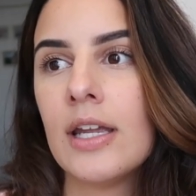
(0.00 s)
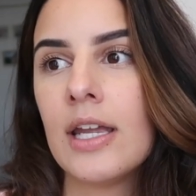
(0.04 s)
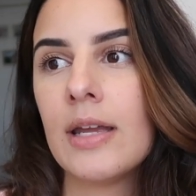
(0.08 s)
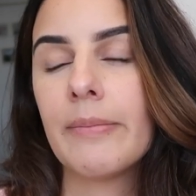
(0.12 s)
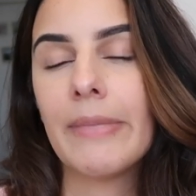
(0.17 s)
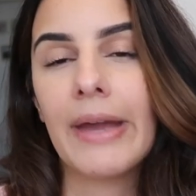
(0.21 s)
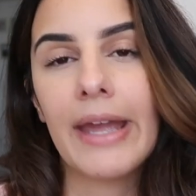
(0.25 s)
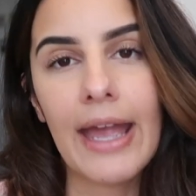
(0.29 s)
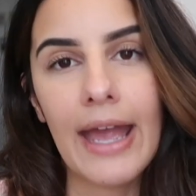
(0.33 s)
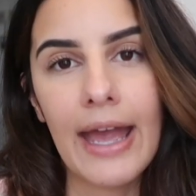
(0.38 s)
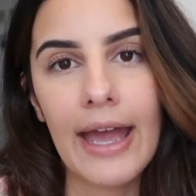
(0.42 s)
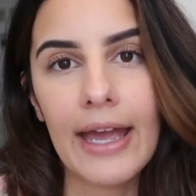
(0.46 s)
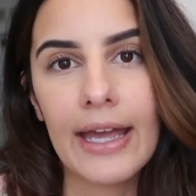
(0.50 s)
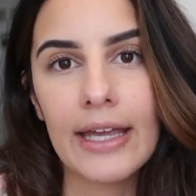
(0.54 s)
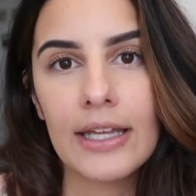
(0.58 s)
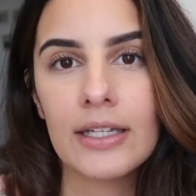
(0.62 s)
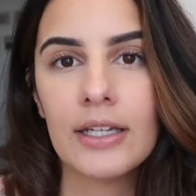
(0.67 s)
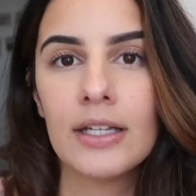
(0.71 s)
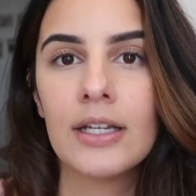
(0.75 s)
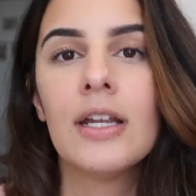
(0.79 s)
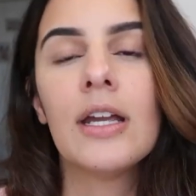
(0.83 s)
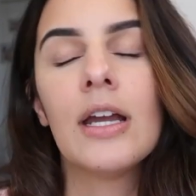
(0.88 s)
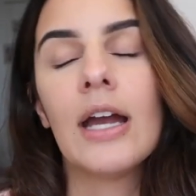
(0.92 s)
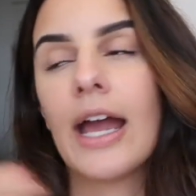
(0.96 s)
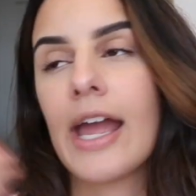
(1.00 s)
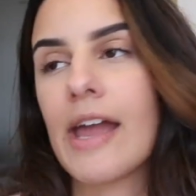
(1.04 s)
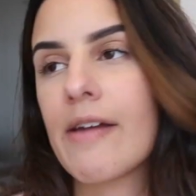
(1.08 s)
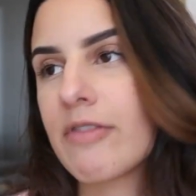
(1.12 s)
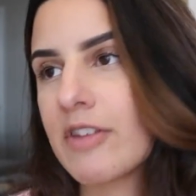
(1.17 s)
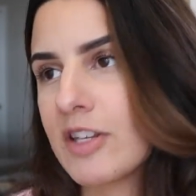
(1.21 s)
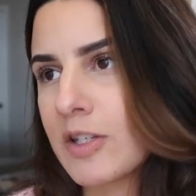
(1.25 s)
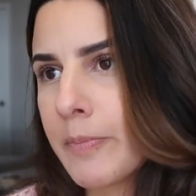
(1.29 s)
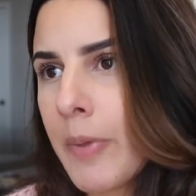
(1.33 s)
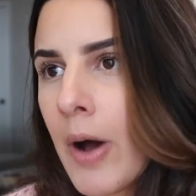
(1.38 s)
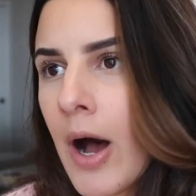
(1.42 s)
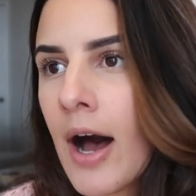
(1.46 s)
my head, I have
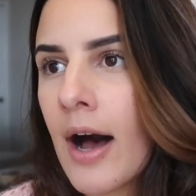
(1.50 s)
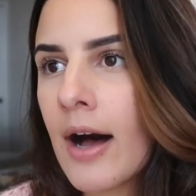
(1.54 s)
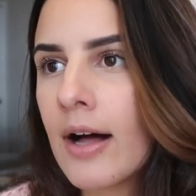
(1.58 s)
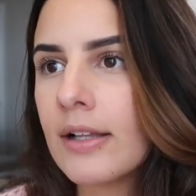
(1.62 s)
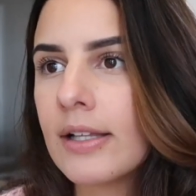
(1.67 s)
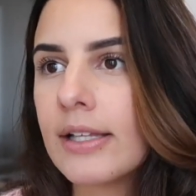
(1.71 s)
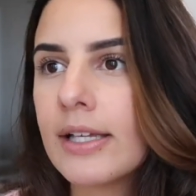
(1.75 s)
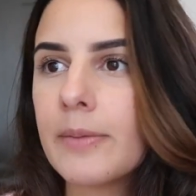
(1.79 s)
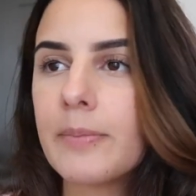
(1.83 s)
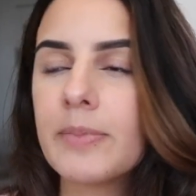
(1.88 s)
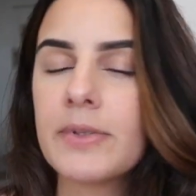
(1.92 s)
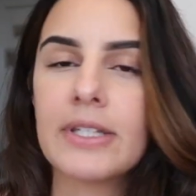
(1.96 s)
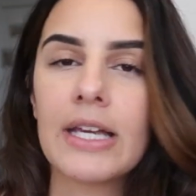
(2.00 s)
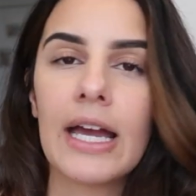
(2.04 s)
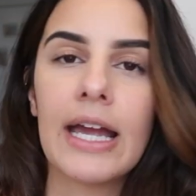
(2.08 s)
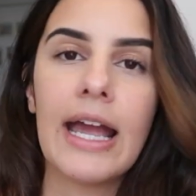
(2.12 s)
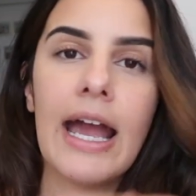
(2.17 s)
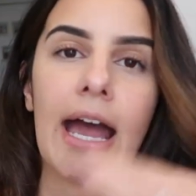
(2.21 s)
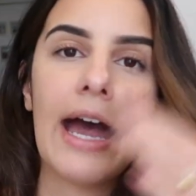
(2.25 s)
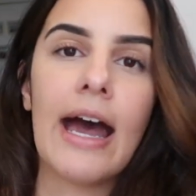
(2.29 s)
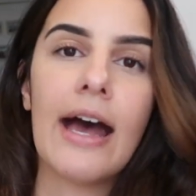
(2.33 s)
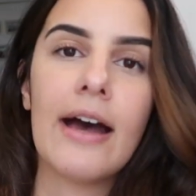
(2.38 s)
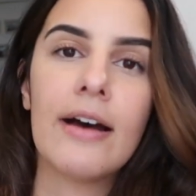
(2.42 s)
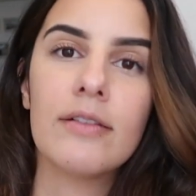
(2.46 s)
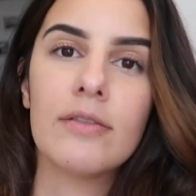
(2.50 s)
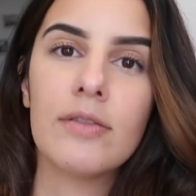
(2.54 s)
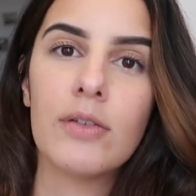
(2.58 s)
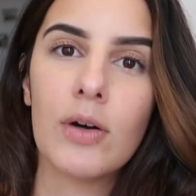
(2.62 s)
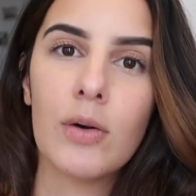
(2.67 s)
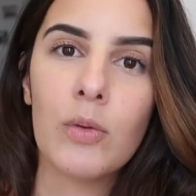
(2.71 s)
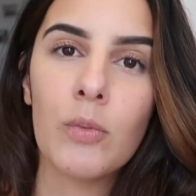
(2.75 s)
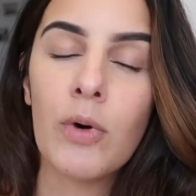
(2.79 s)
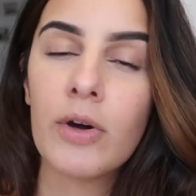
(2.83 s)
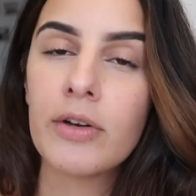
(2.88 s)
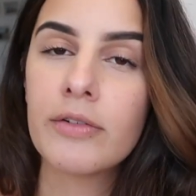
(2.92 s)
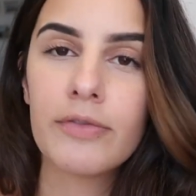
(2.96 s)
these polyps, I
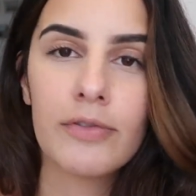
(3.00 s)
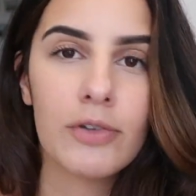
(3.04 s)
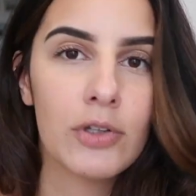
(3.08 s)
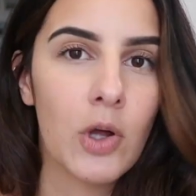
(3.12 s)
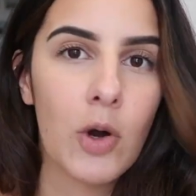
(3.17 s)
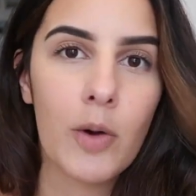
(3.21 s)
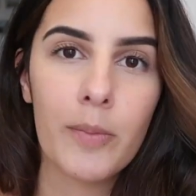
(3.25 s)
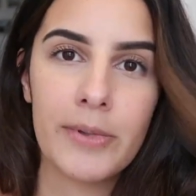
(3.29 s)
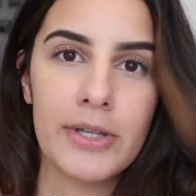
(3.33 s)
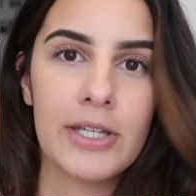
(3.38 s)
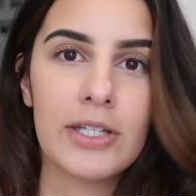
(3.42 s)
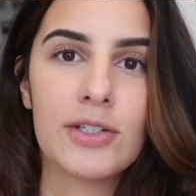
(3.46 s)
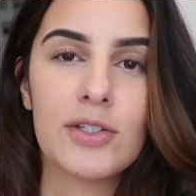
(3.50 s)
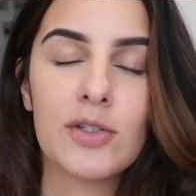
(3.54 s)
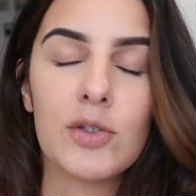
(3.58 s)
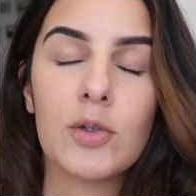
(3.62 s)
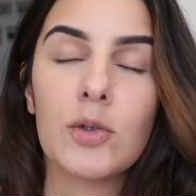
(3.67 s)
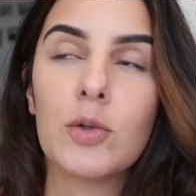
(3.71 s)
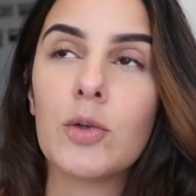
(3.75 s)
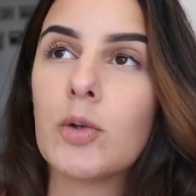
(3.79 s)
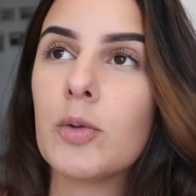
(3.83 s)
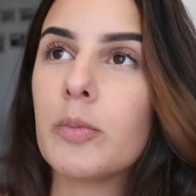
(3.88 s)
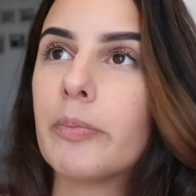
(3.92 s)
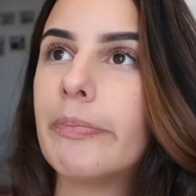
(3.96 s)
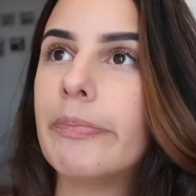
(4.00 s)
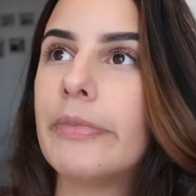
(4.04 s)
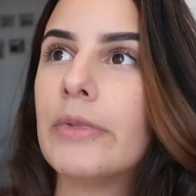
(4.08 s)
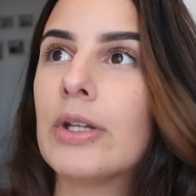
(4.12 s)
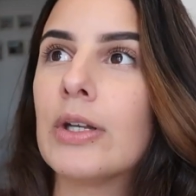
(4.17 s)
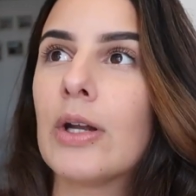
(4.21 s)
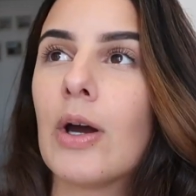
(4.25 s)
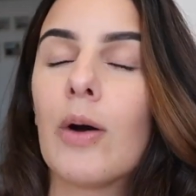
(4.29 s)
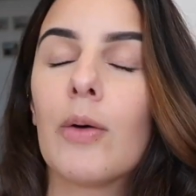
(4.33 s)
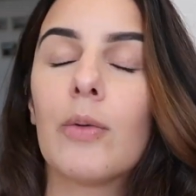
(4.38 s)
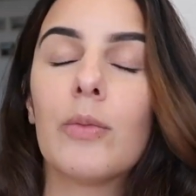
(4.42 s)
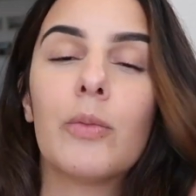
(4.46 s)
have one fallopian tube.
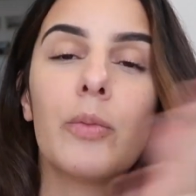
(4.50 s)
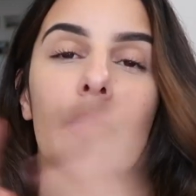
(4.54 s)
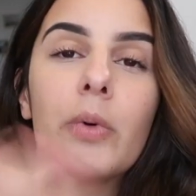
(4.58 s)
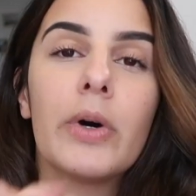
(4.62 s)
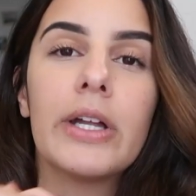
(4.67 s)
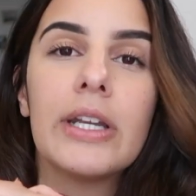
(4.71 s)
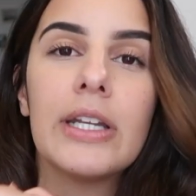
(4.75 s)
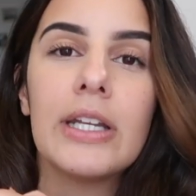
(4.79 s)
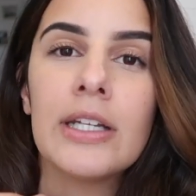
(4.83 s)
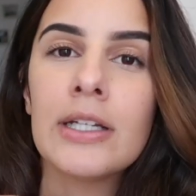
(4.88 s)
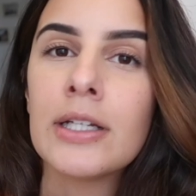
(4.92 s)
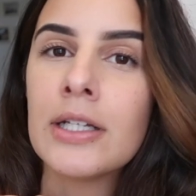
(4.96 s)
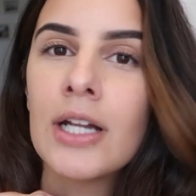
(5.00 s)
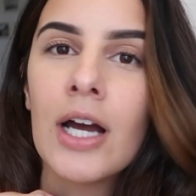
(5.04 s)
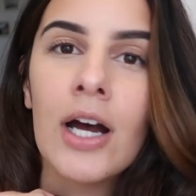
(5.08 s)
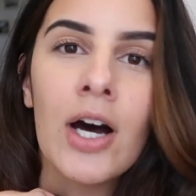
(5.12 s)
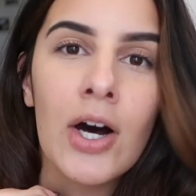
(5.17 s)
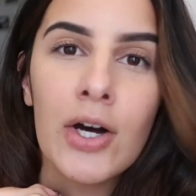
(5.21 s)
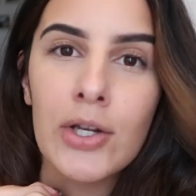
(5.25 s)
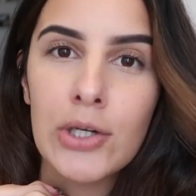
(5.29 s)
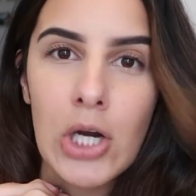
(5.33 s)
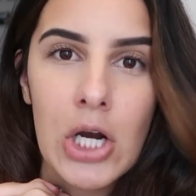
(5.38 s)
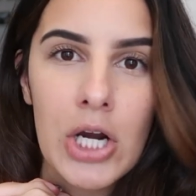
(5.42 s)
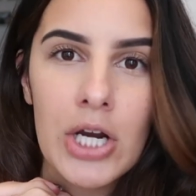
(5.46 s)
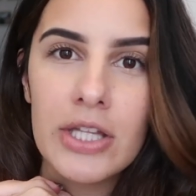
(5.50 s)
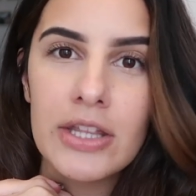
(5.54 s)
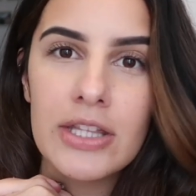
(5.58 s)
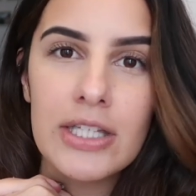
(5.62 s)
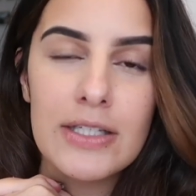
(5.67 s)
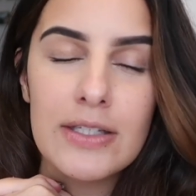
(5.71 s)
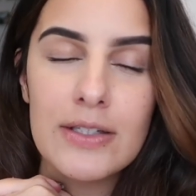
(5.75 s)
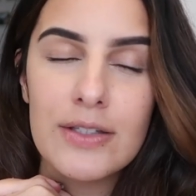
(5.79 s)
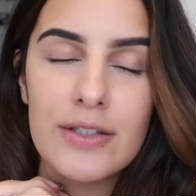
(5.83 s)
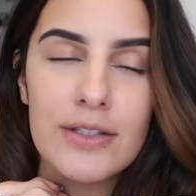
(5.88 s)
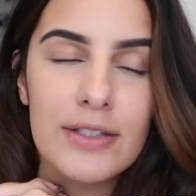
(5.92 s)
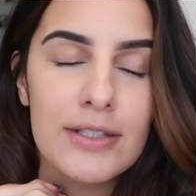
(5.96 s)
What on earth
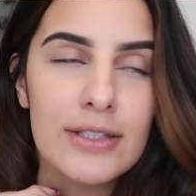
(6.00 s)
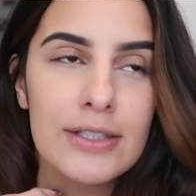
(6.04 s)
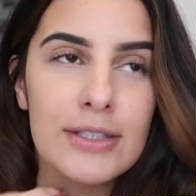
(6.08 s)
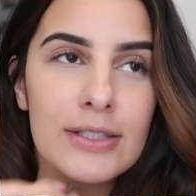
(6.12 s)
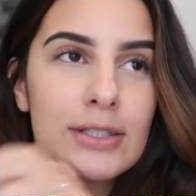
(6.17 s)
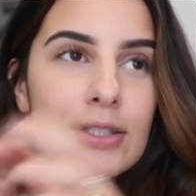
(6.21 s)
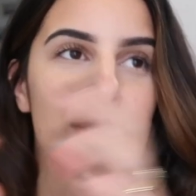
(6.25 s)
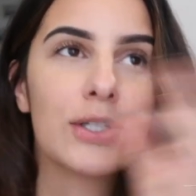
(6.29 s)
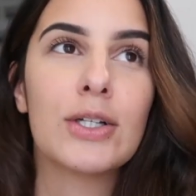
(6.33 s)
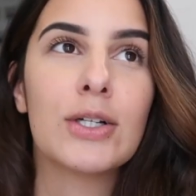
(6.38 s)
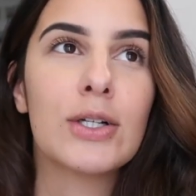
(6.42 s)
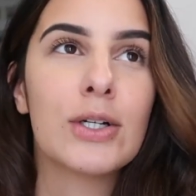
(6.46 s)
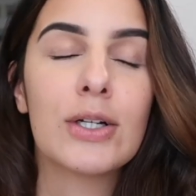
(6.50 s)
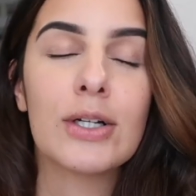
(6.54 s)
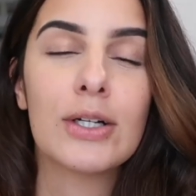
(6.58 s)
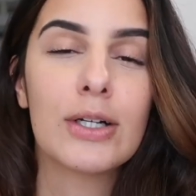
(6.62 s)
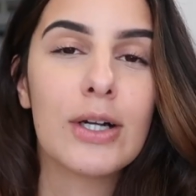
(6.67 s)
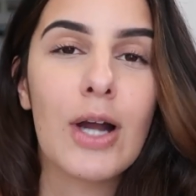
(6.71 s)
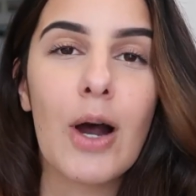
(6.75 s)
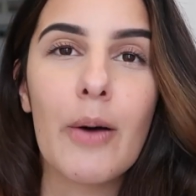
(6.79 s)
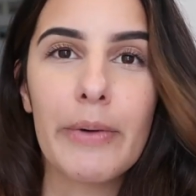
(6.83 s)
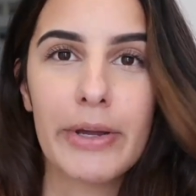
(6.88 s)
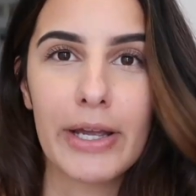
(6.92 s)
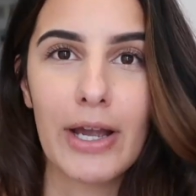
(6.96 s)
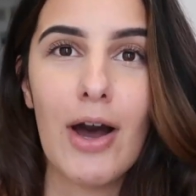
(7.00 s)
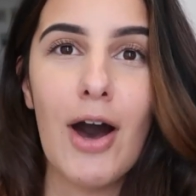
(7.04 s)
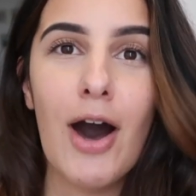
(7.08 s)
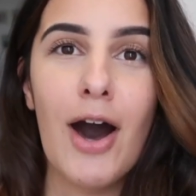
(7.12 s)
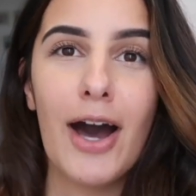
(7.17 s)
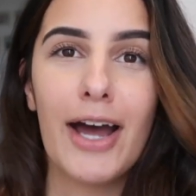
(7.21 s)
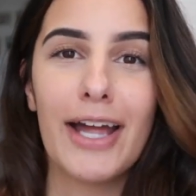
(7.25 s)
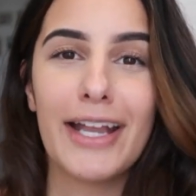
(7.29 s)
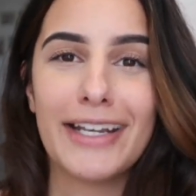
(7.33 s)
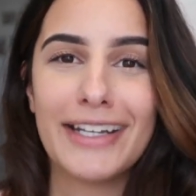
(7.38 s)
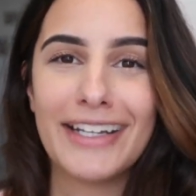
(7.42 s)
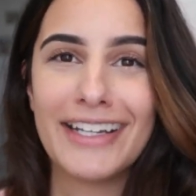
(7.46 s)
is going
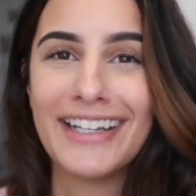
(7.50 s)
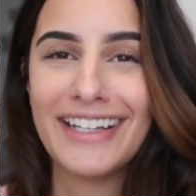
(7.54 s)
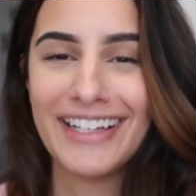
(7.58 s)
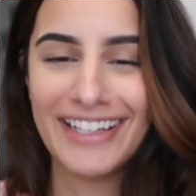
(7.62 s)
on?